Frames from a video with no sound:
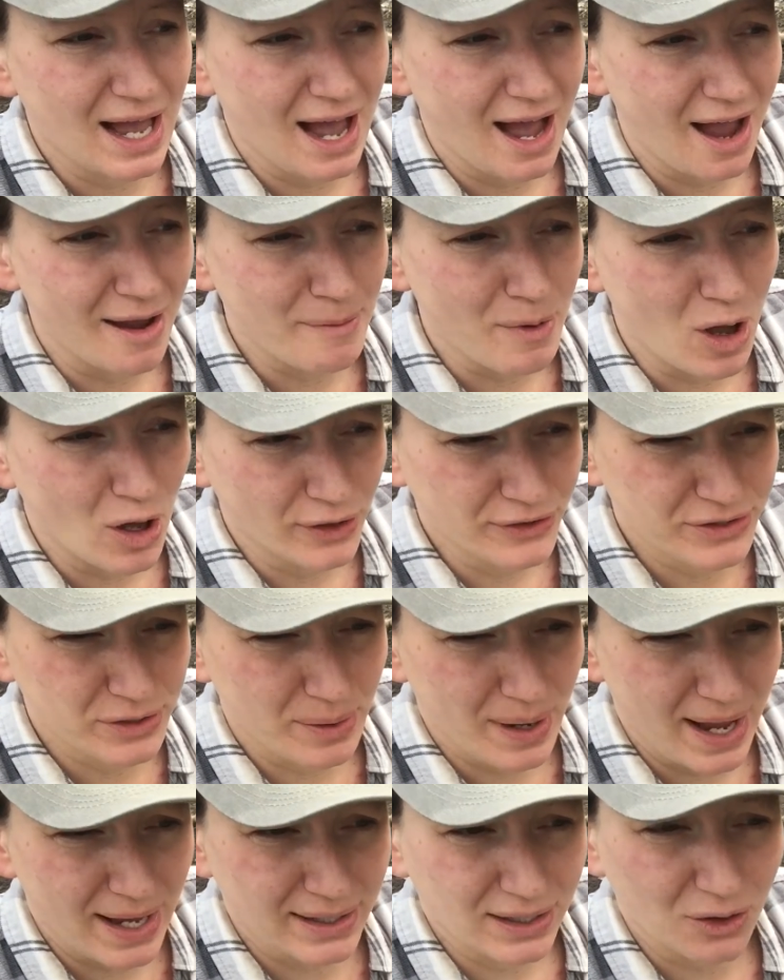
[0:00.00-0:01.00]
I'm also
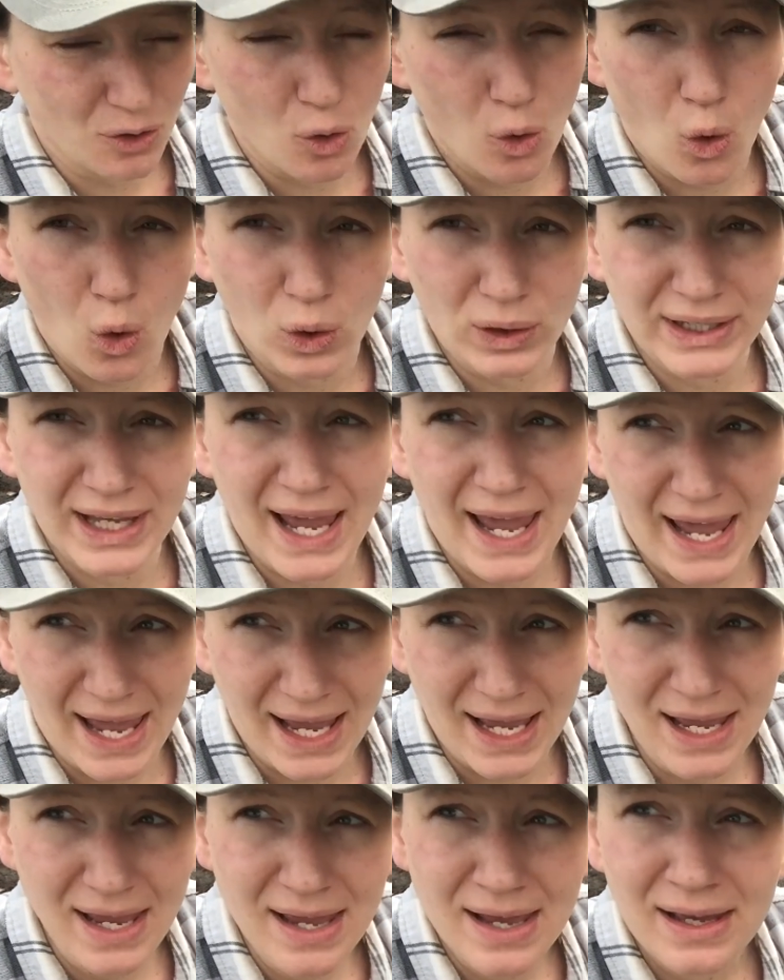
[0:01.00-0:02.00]
adding old
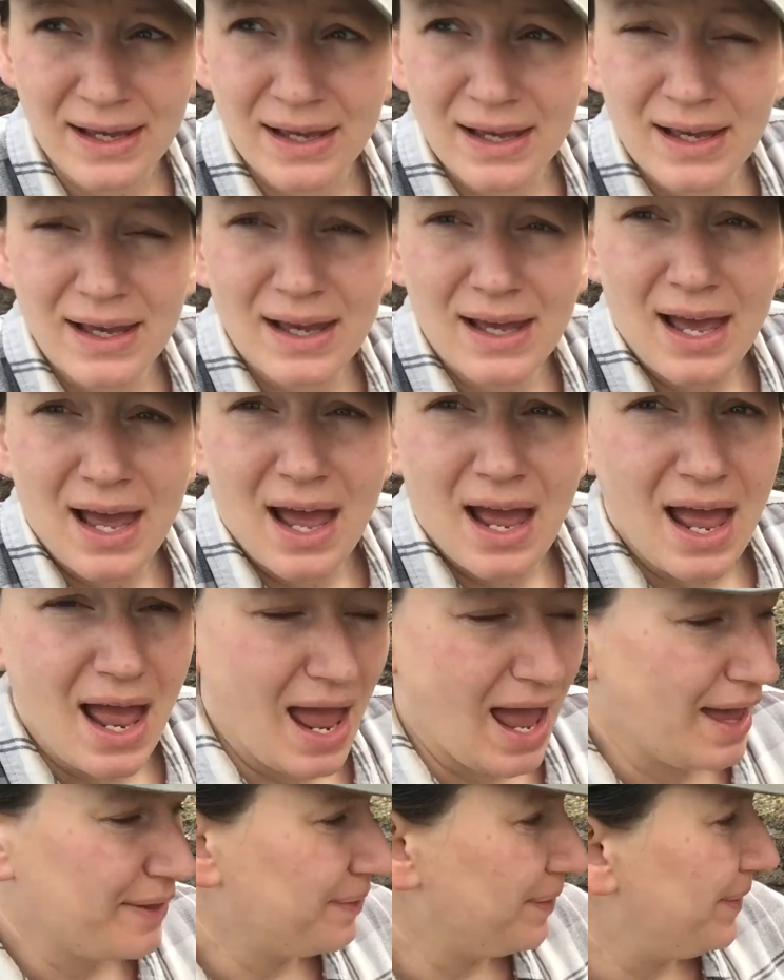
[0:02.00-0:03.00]
hay,
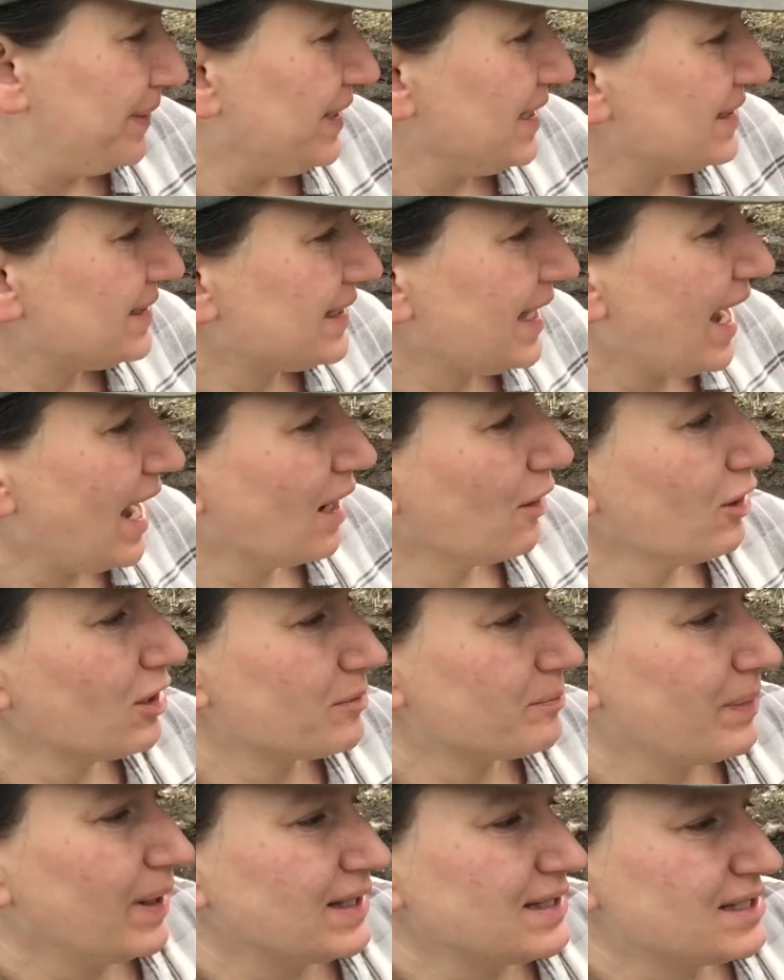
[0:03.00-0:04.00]
and these
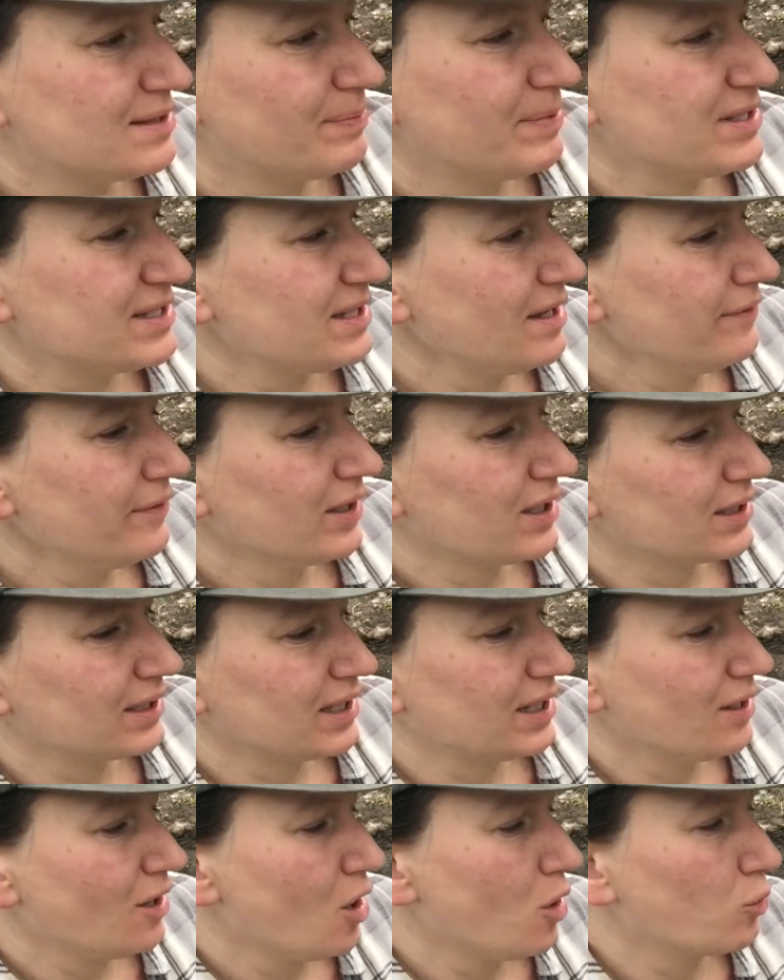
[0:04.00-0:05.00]
carrot beds
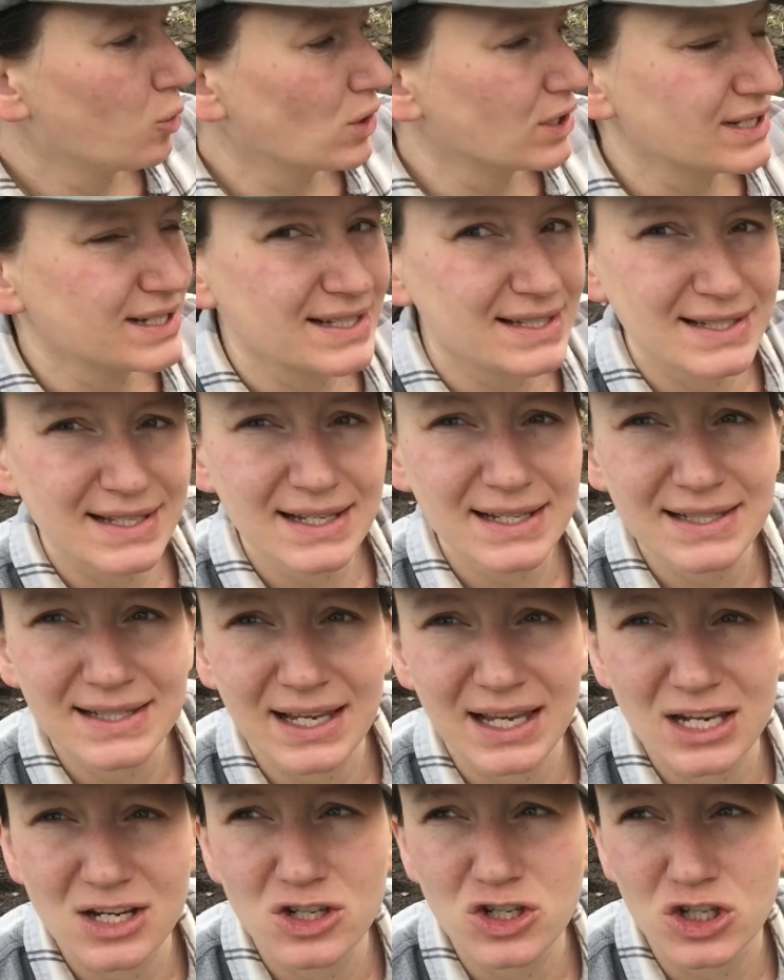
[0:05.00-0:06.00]
specifically were 6
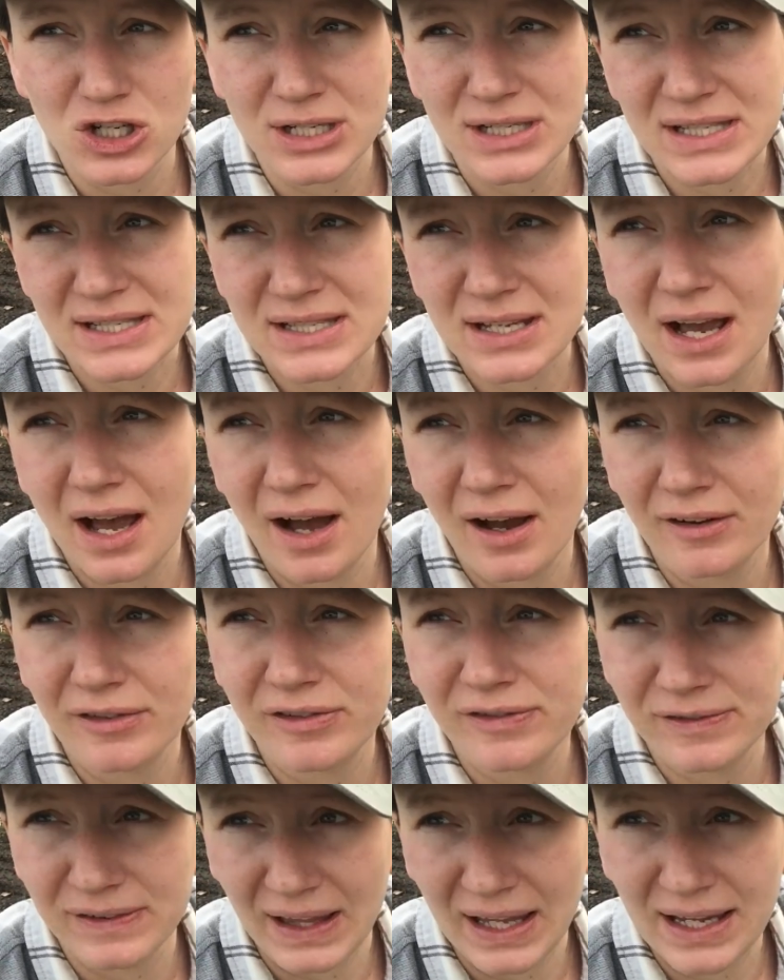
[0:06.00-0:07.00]
inches of
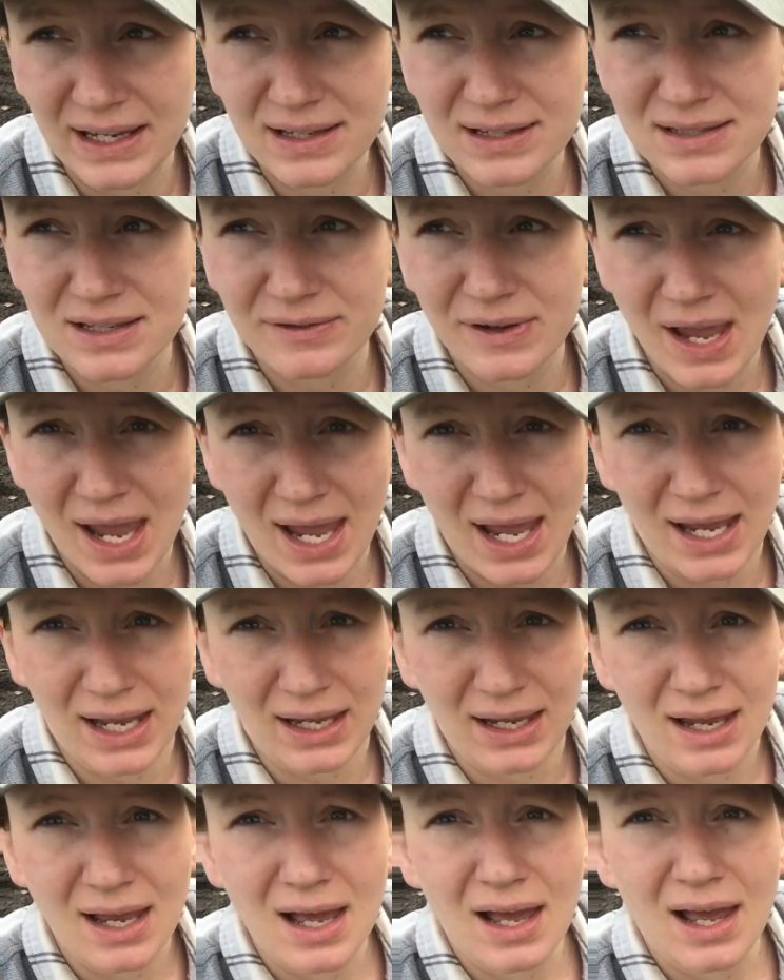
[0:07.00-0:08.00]
flakes of
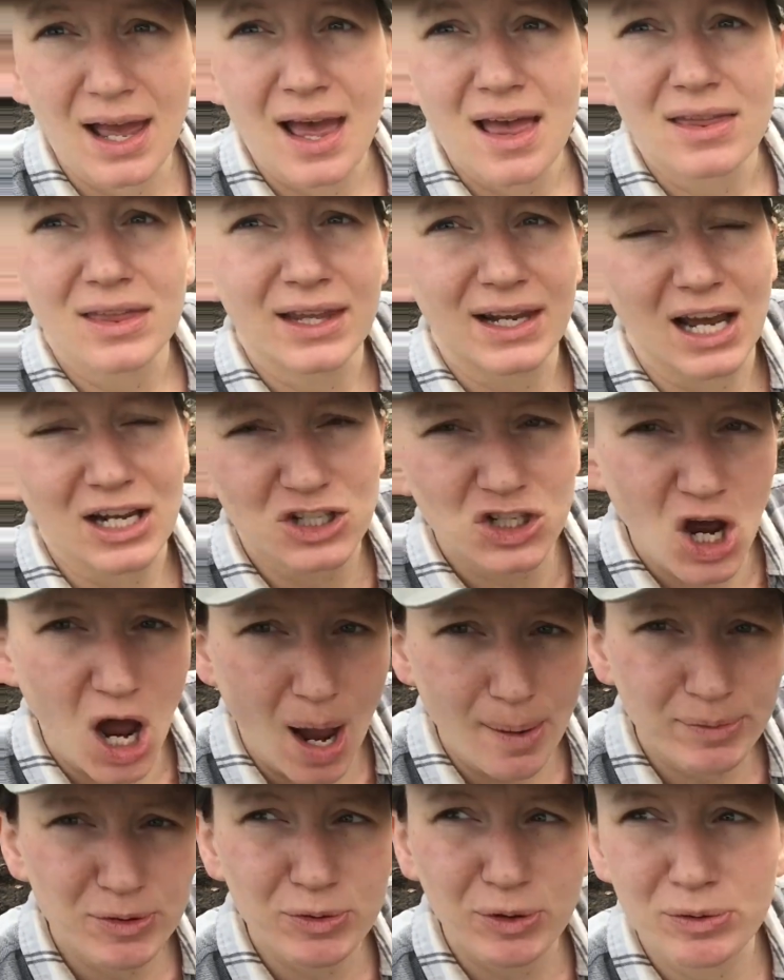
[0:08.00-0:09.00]
hay that I
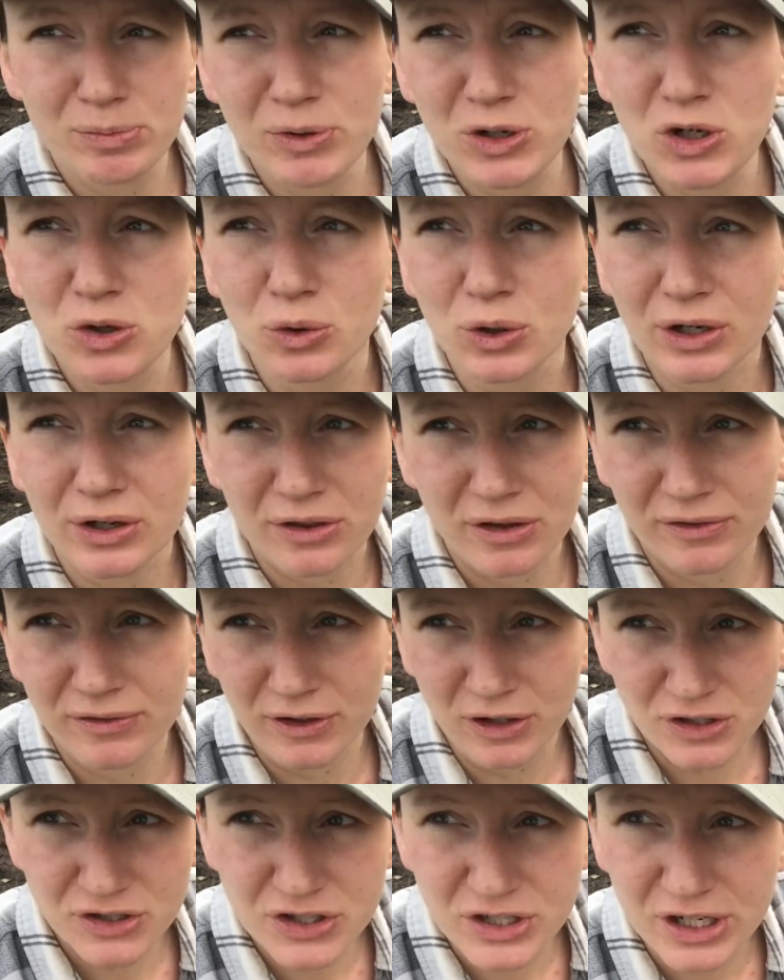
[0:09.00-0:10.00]
topped with manure the
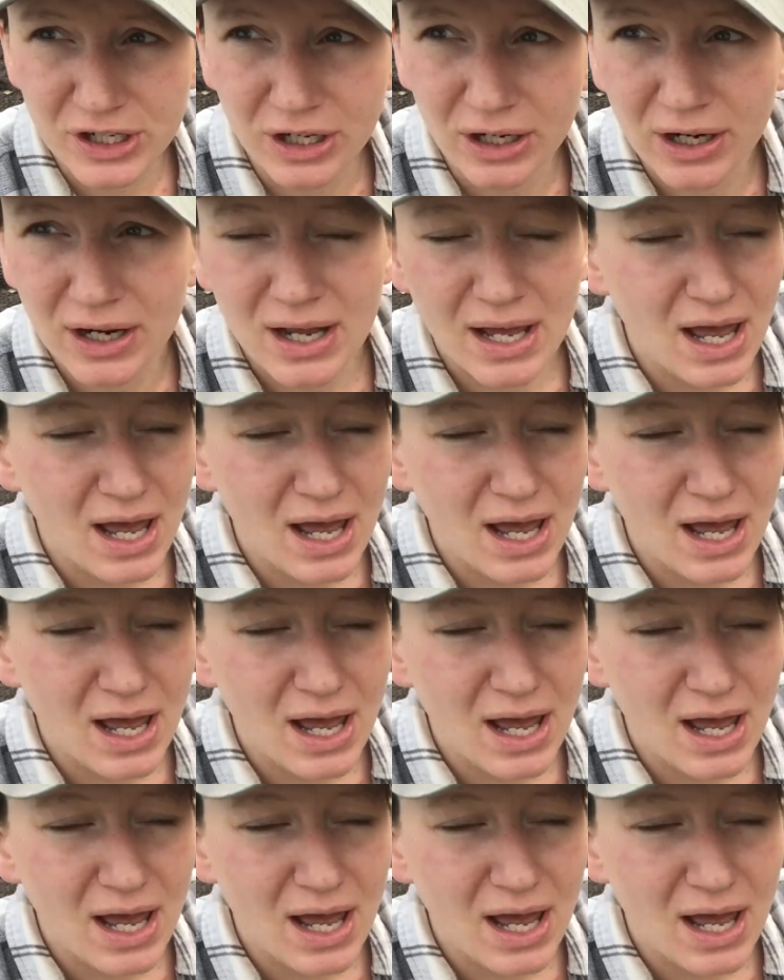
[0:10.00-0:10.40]
first year.